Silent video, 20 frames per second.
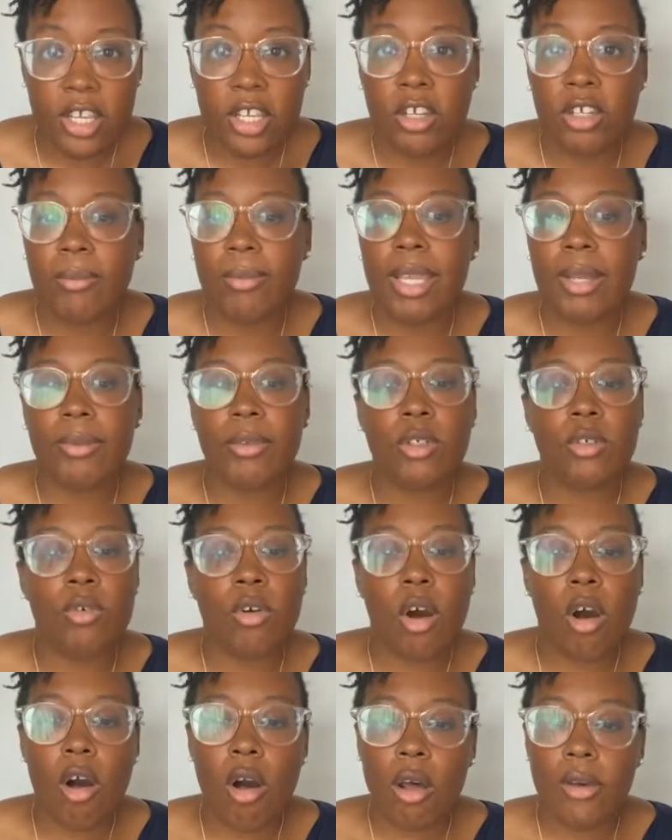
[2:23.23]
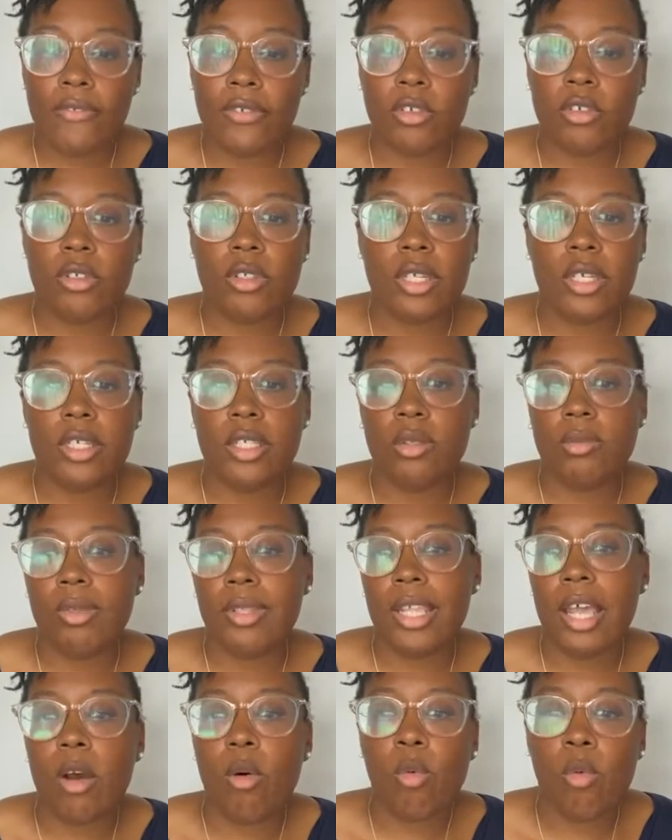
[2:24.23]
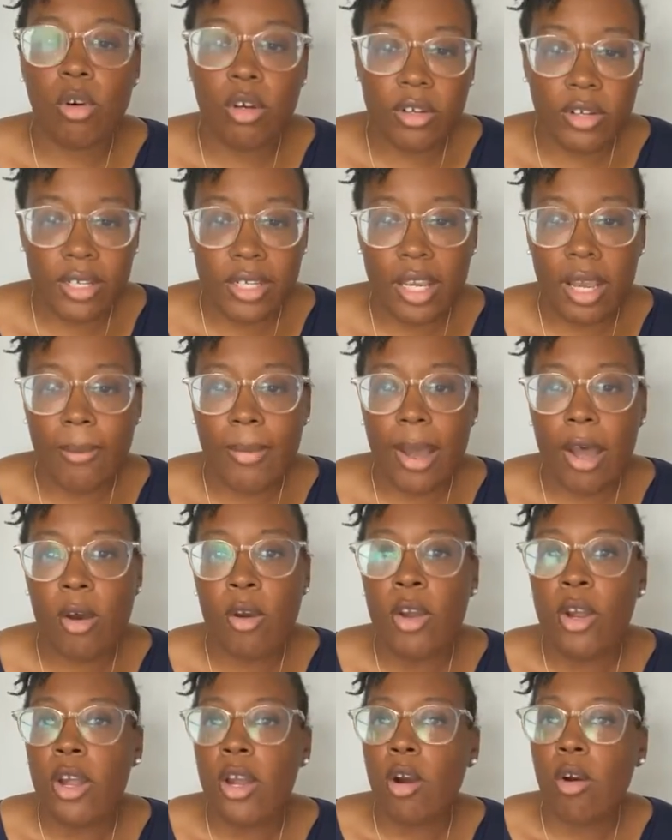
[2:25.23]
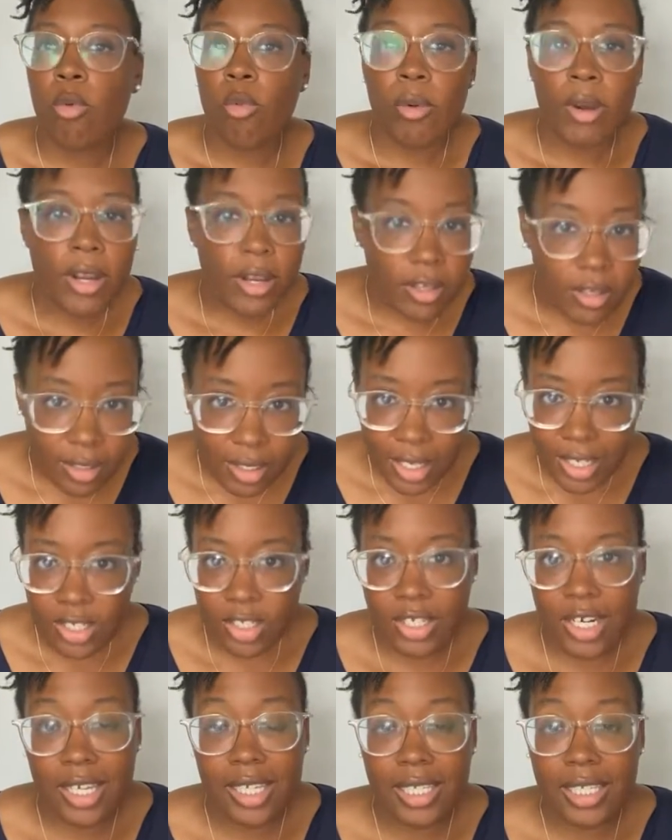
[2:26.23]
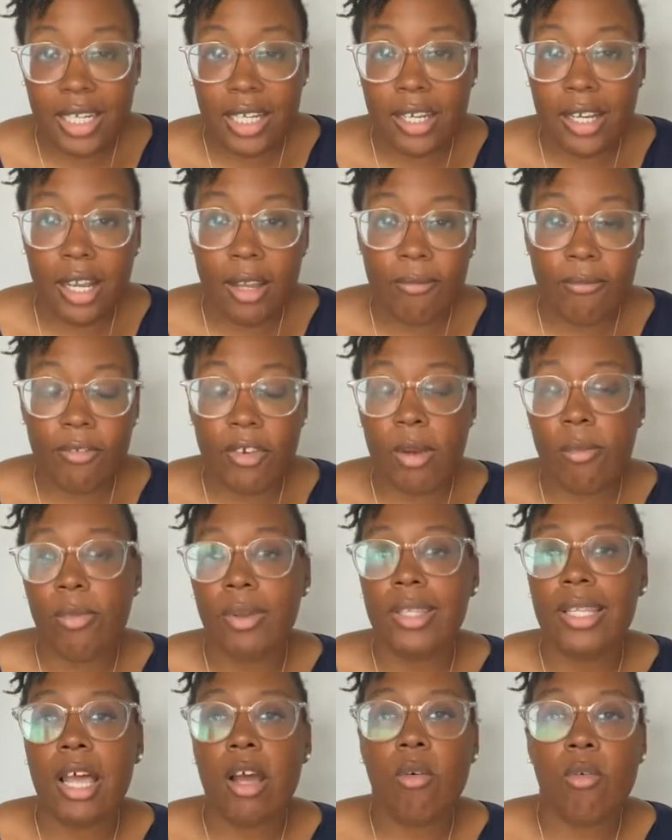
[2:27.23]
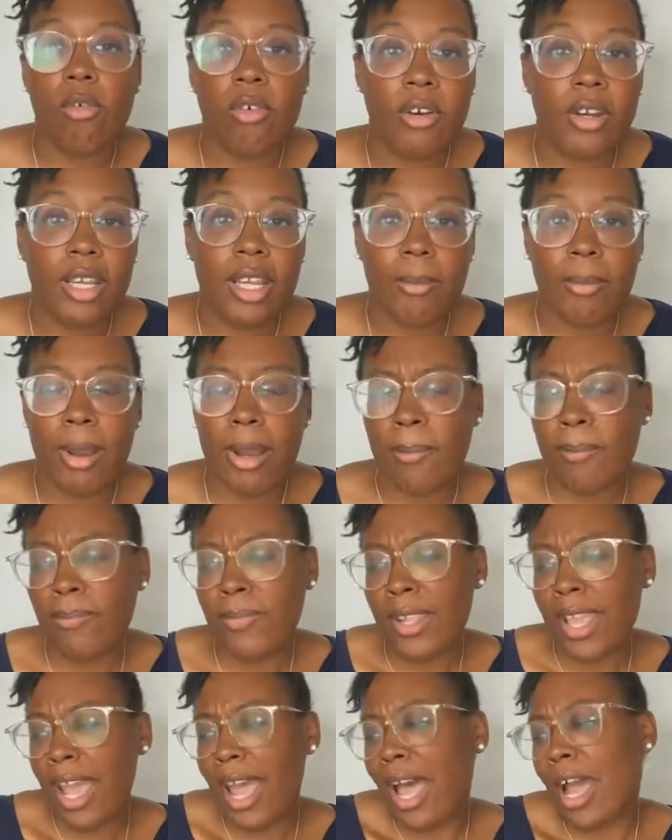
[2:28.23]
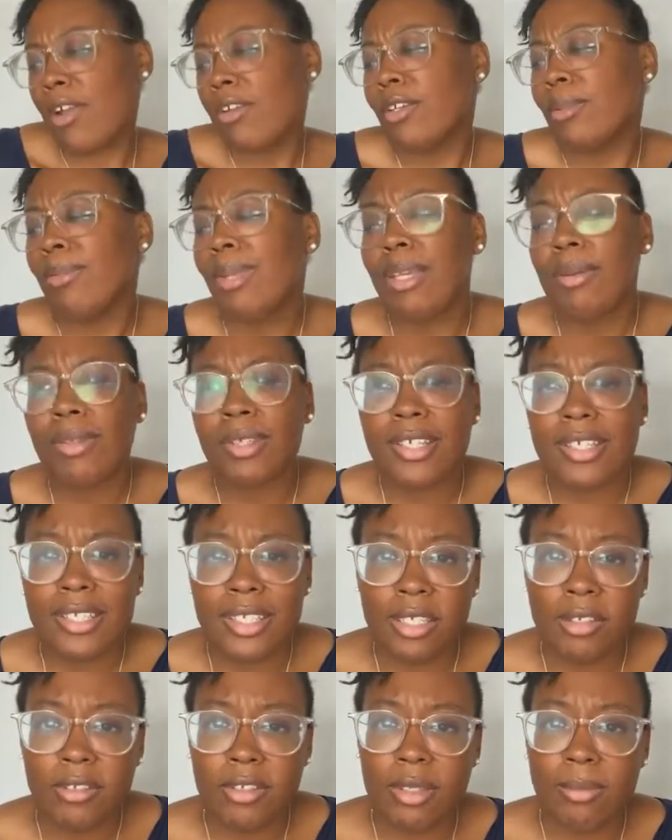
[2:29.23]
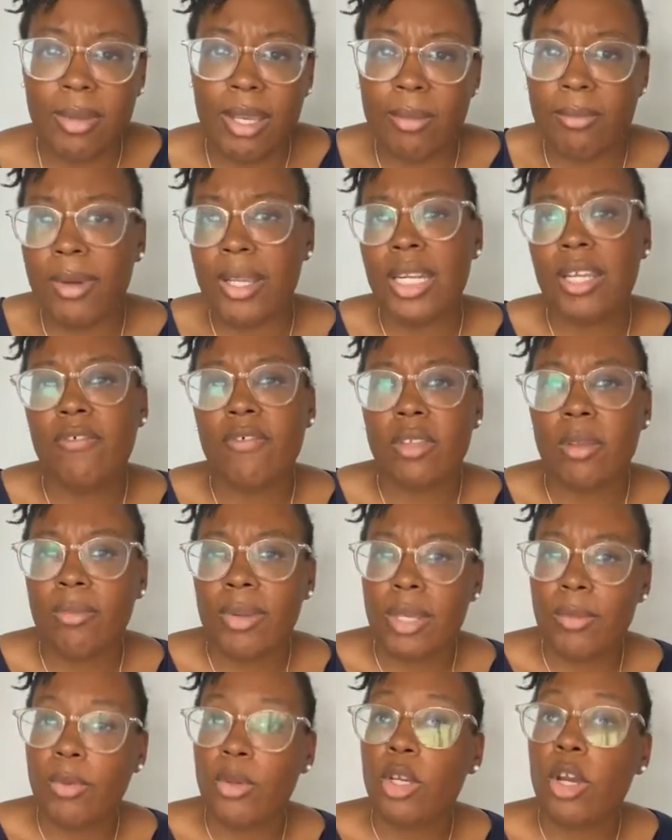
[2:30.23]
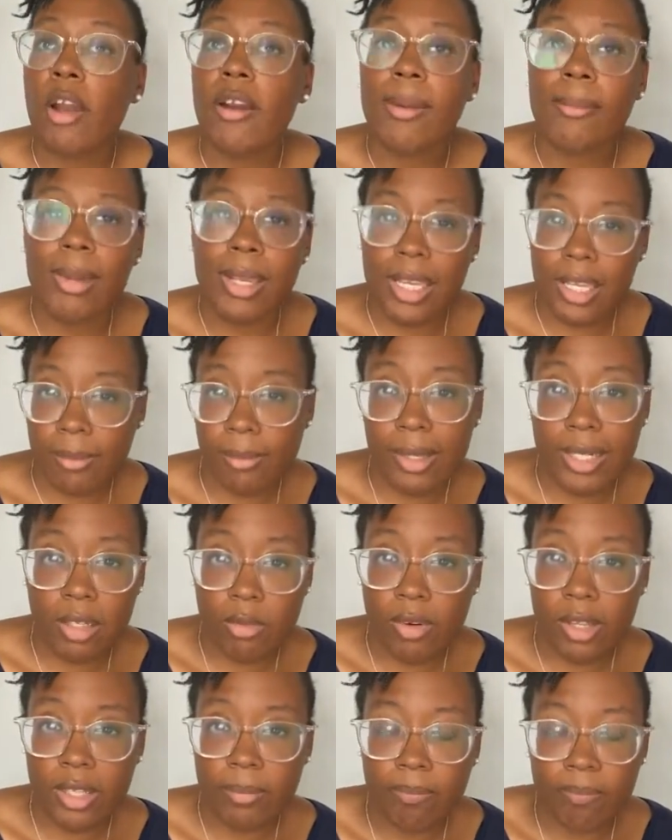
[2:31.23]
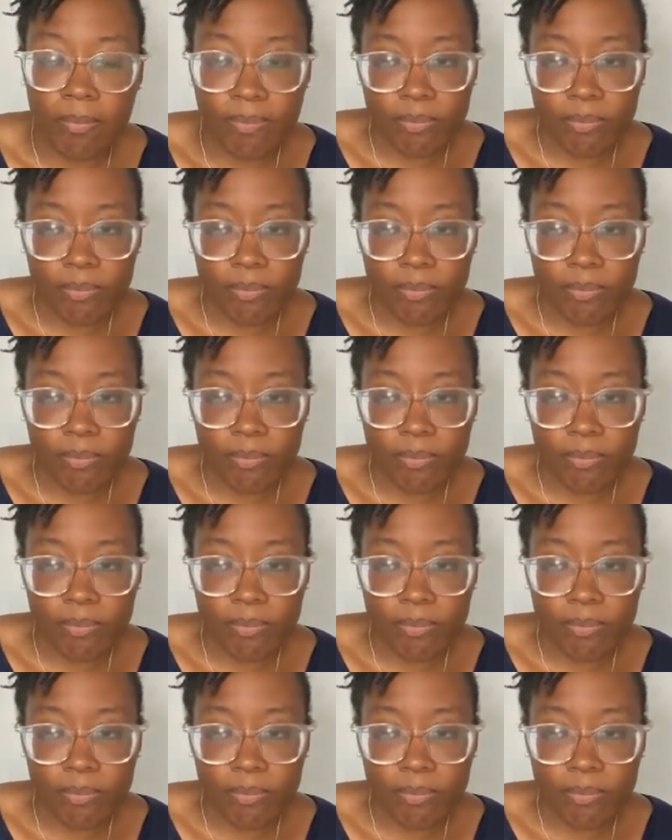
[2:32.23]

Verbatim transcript: You're gonna be able to do all of those things without worrying about where your next check is gonna come from, without worrying about how you're gonna be able to continuously make money from the people you are already making money with.